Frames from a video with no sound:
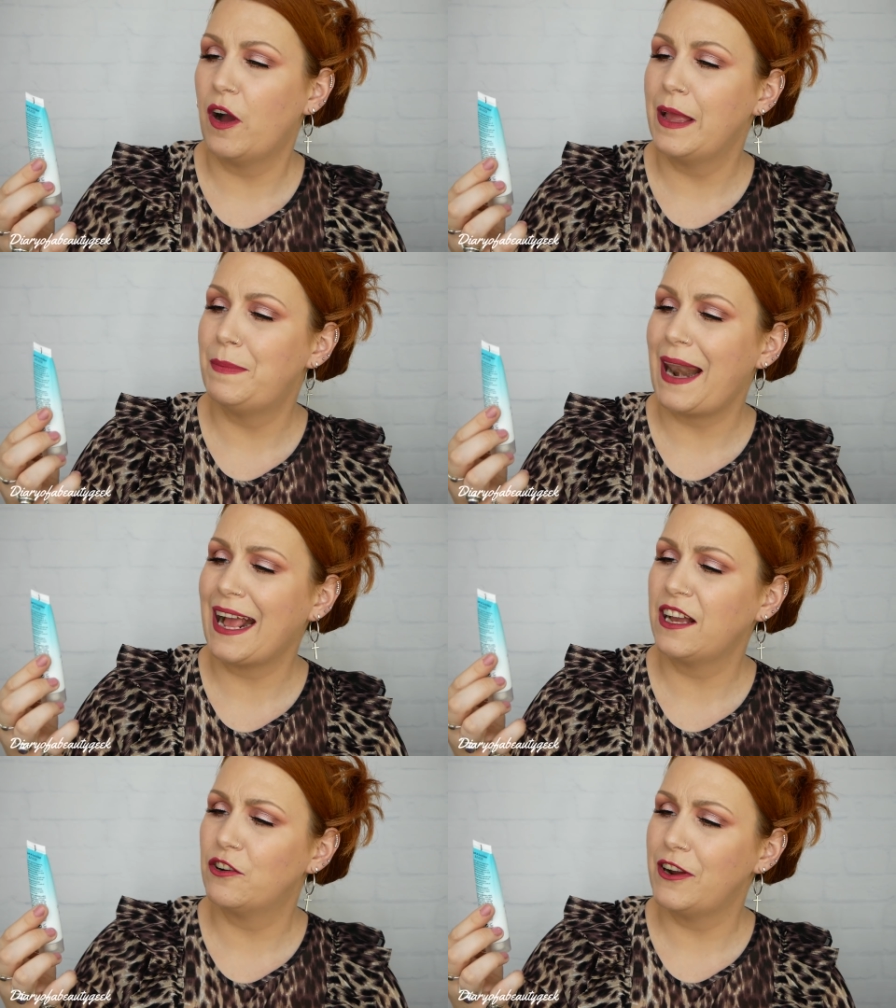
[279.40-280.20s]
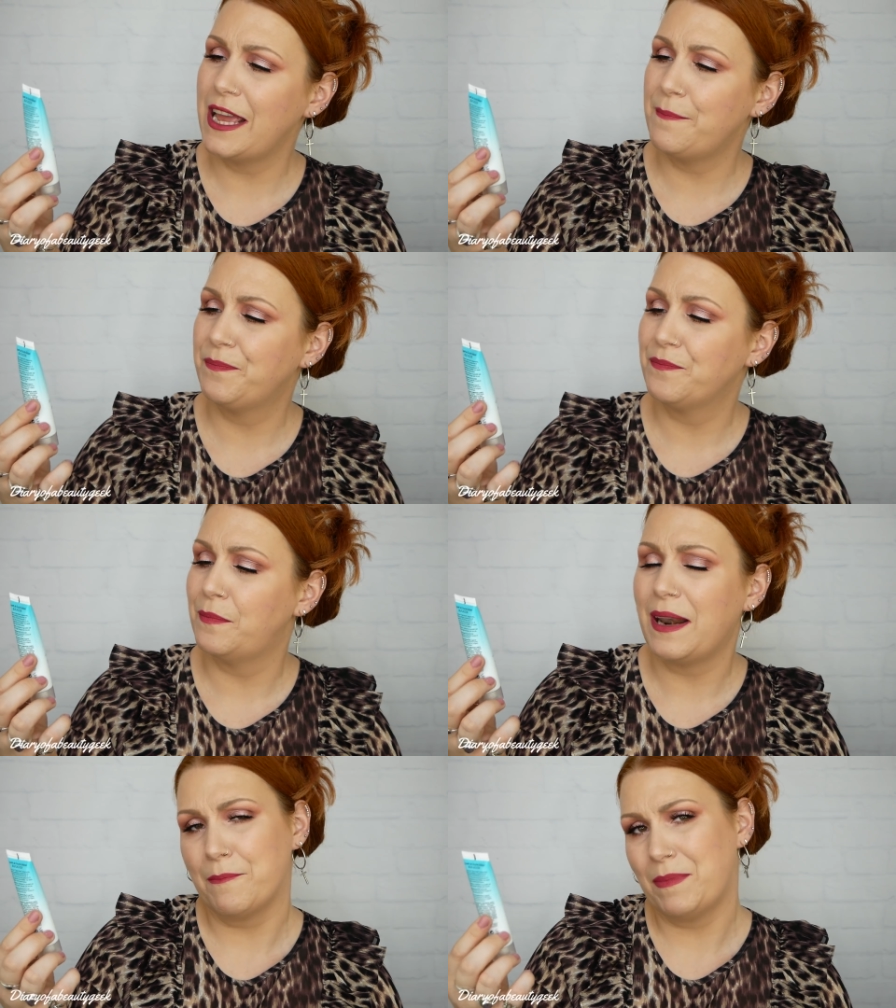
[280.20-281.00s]
we've got a
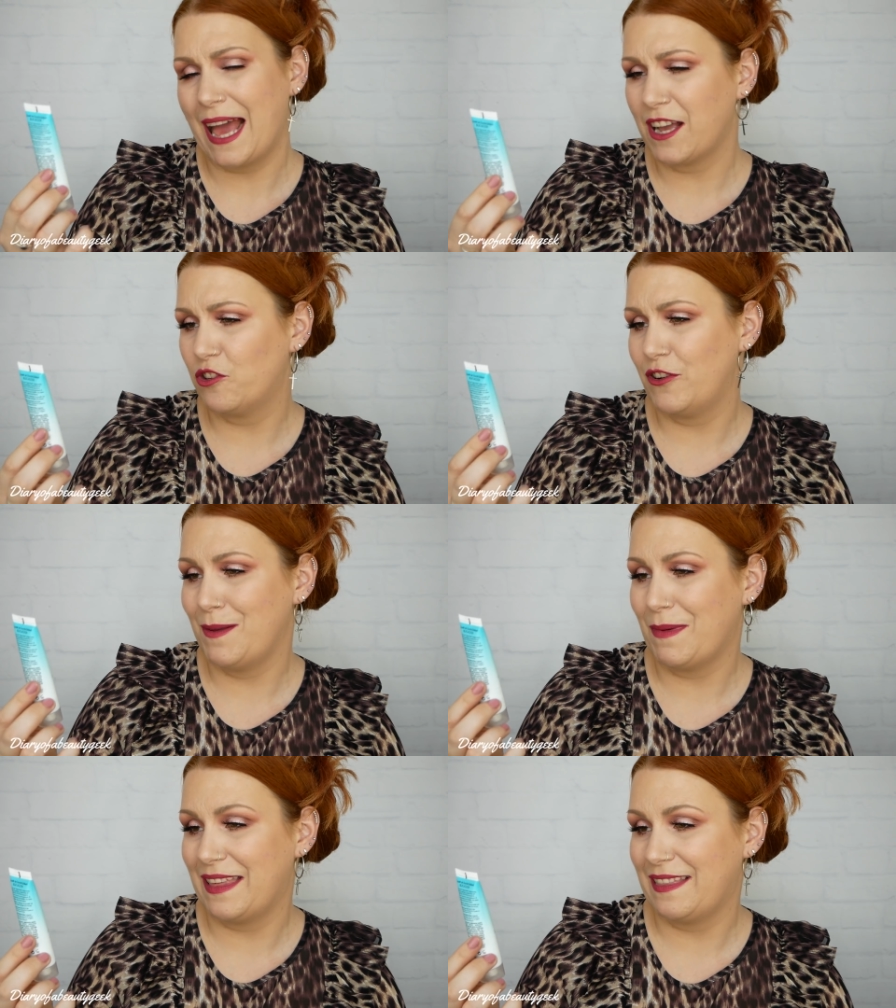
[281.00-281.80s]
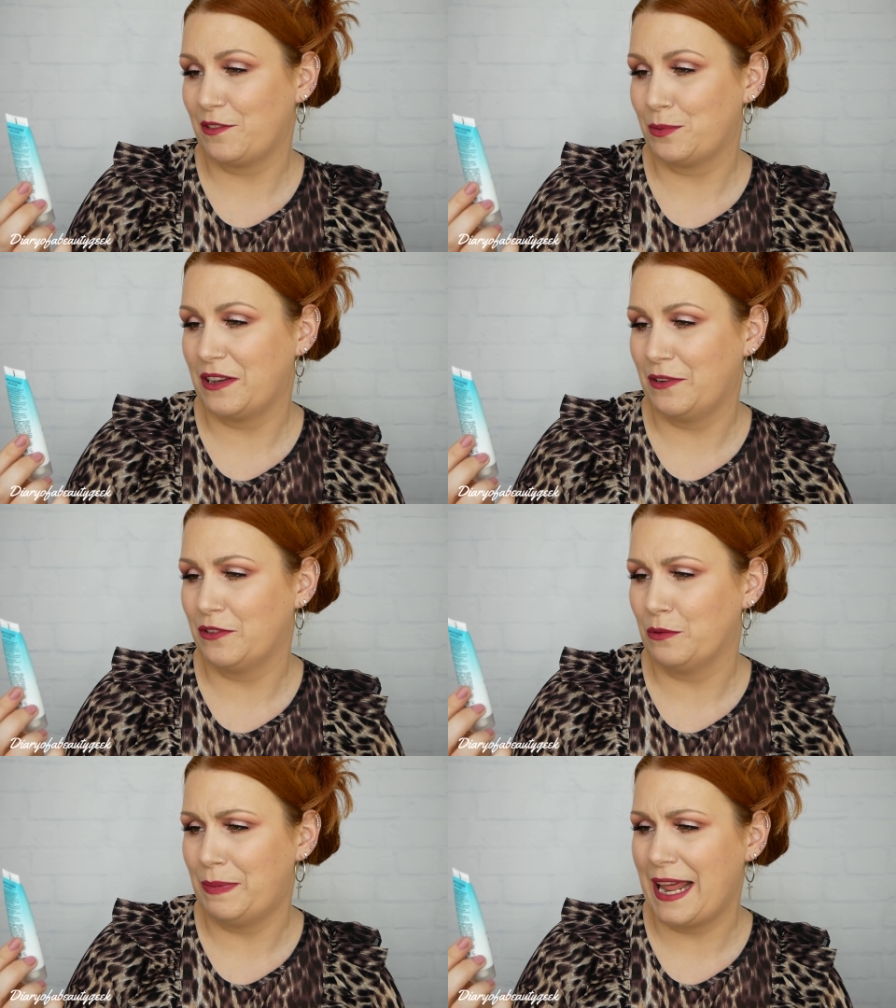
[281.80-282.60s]
Blancreme. Blancreme, I think that's what it
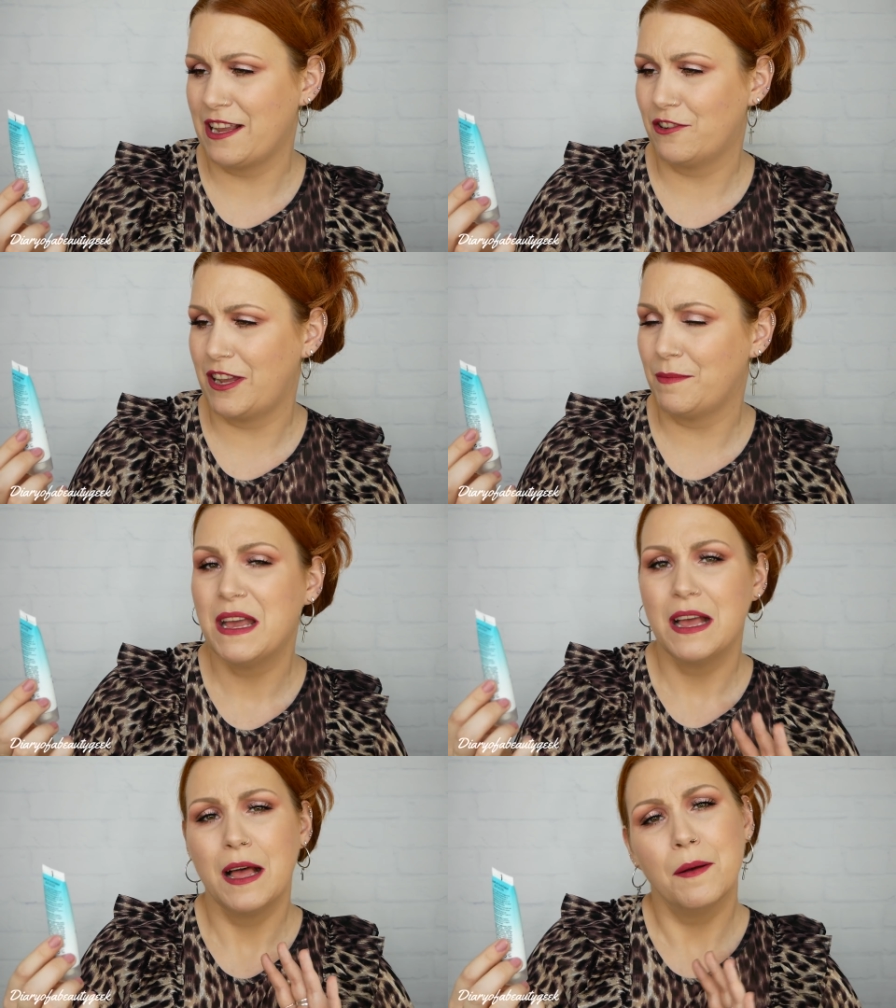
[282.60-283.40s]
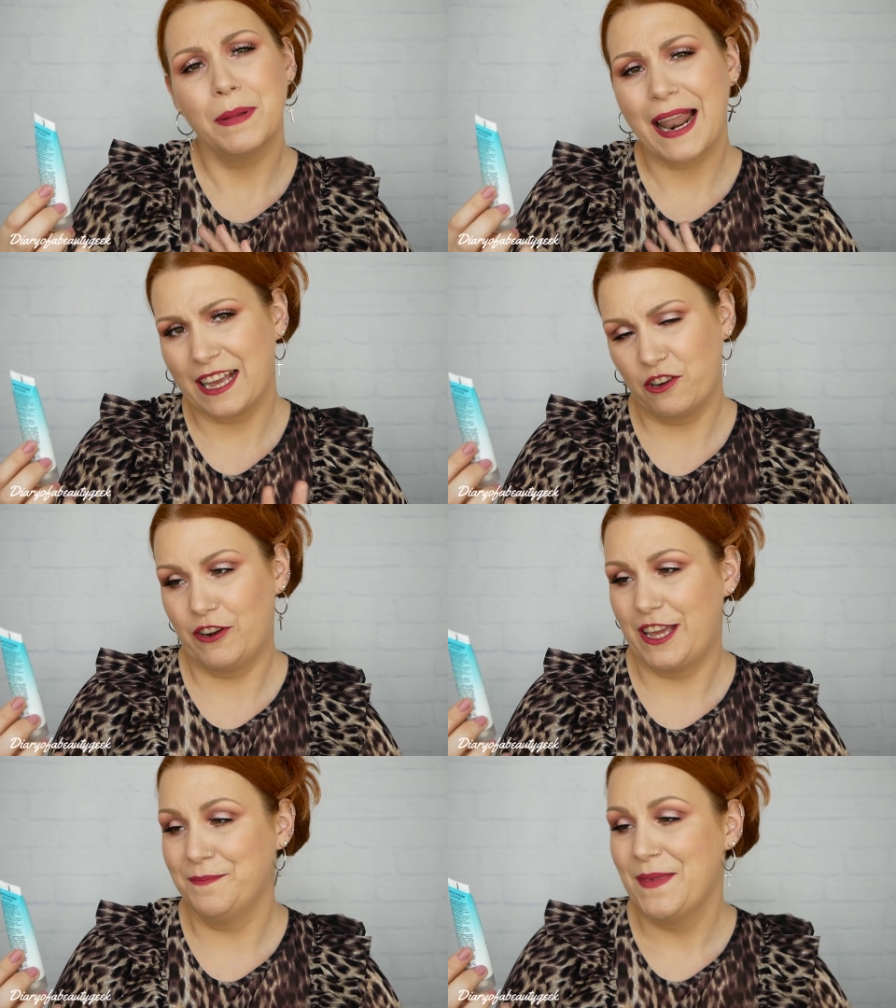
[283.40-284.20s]
is, or Blancreme.
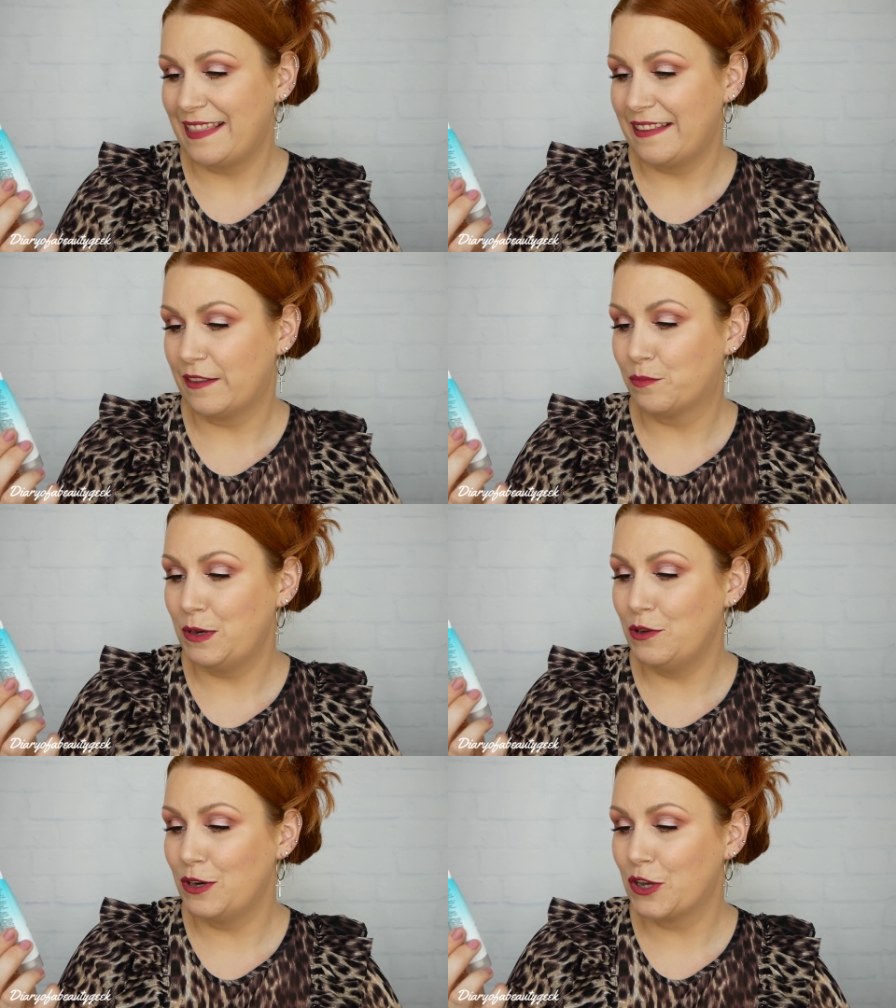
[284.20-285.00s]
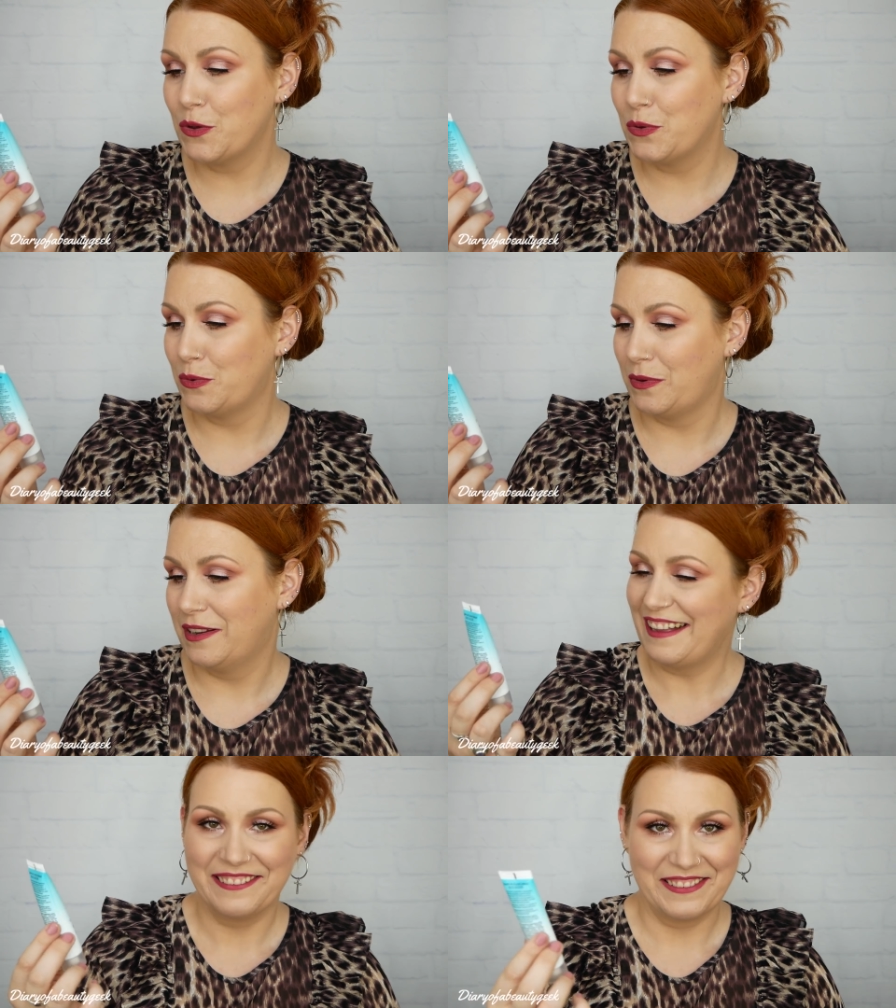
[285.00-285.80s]
Blancreme, and this is Blue
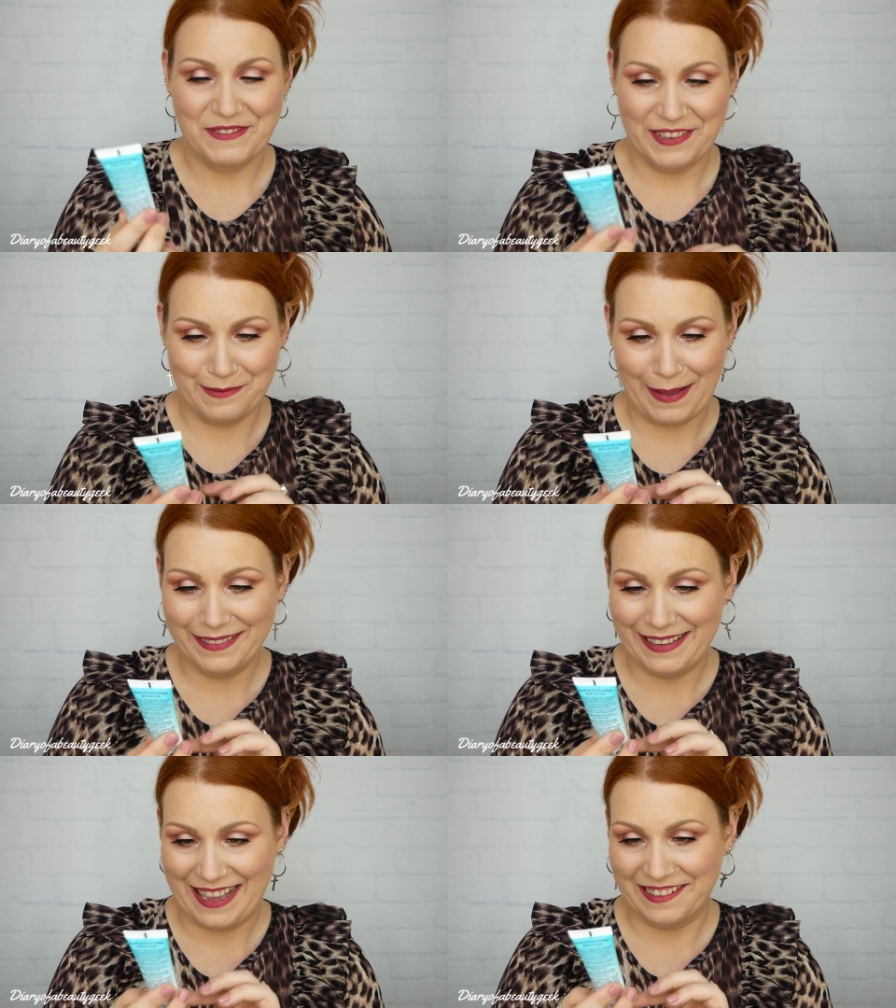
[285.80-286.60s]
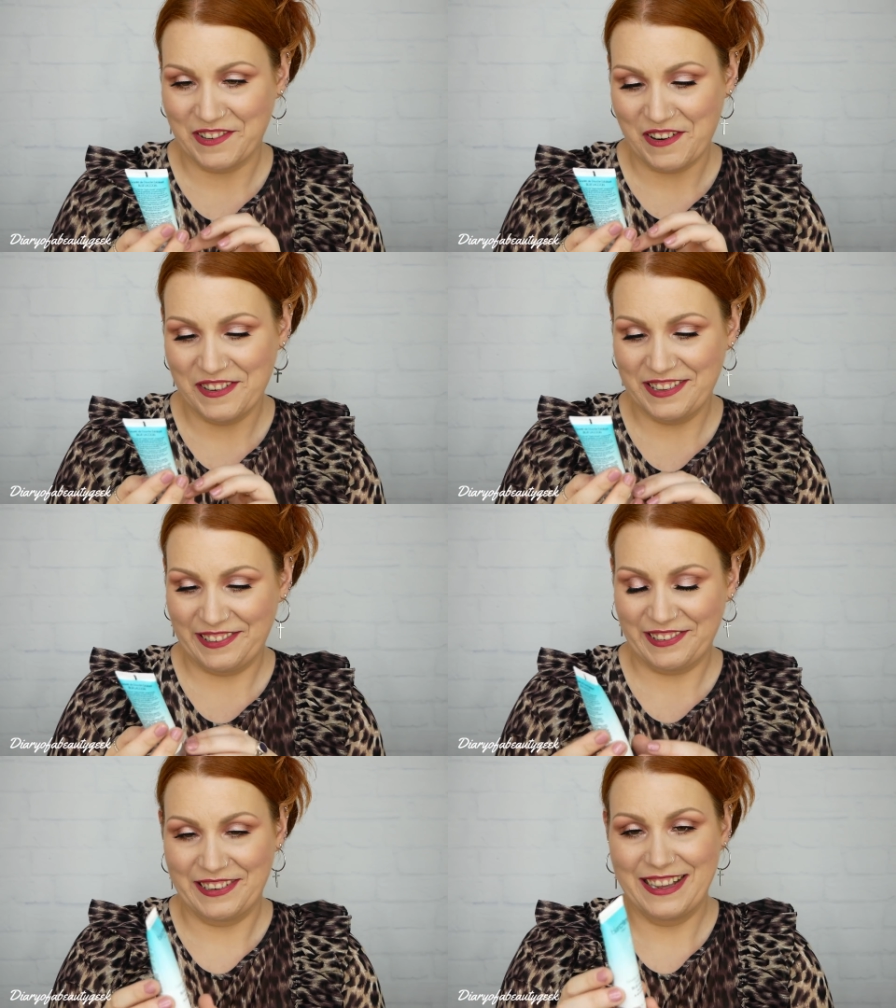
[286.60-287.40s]
Lagoon. I don't know much about it. It's got
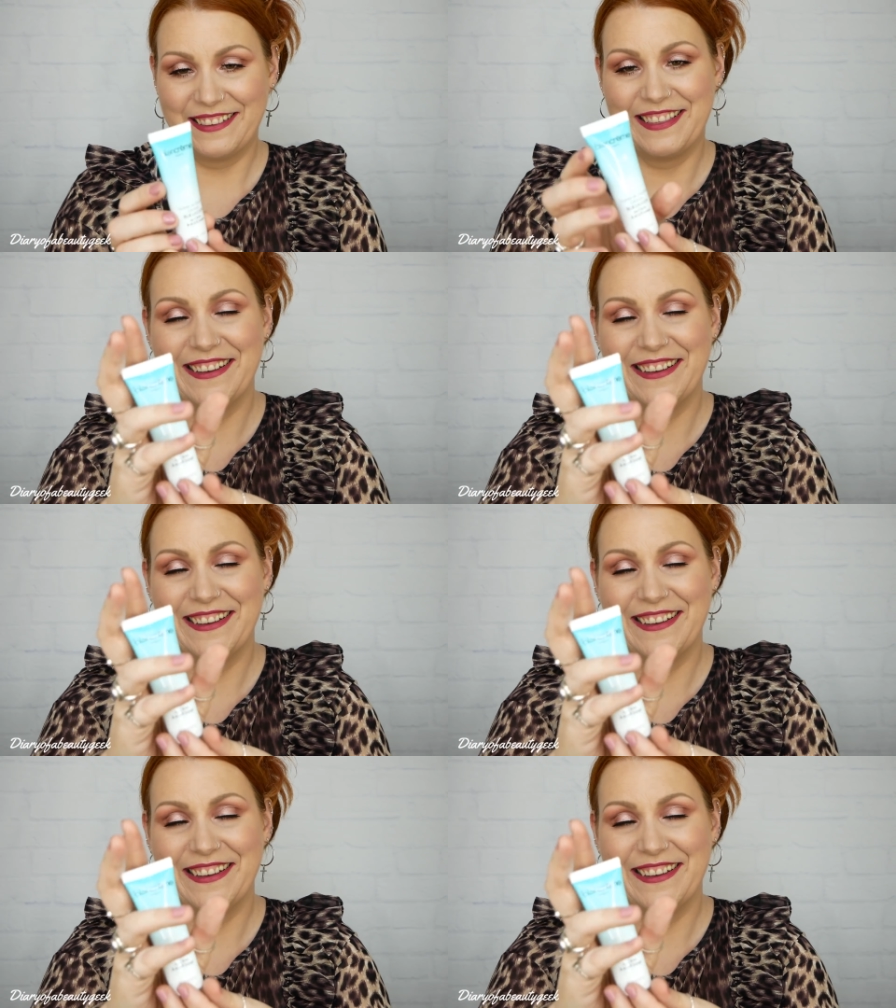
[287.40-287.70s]
oranges on it. It's